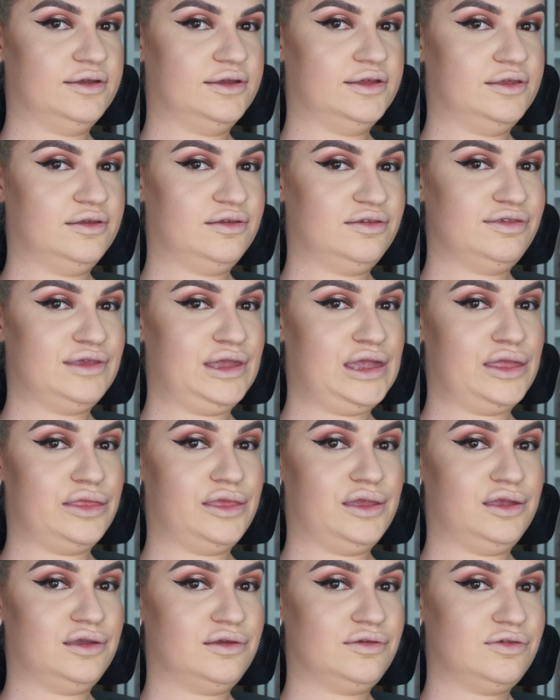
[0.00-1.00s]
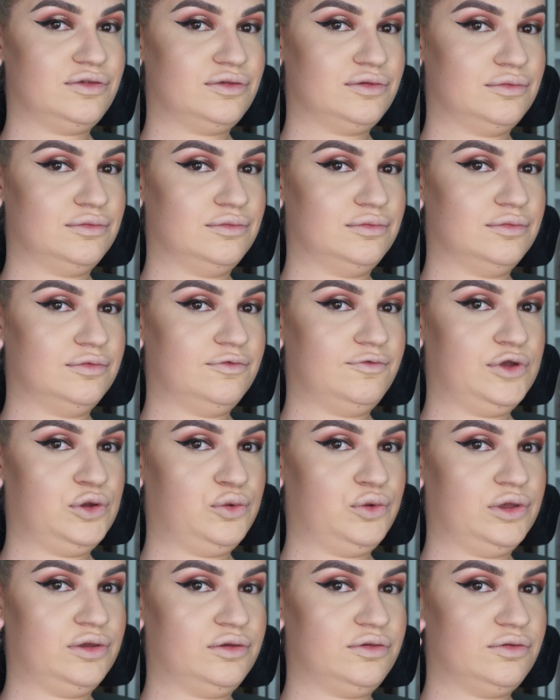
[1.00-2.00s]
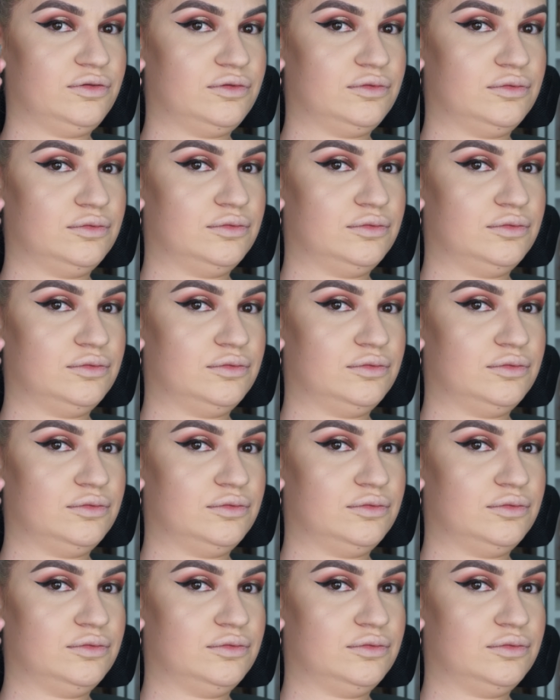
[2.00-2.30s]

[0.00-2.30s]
Looks like this. Focus.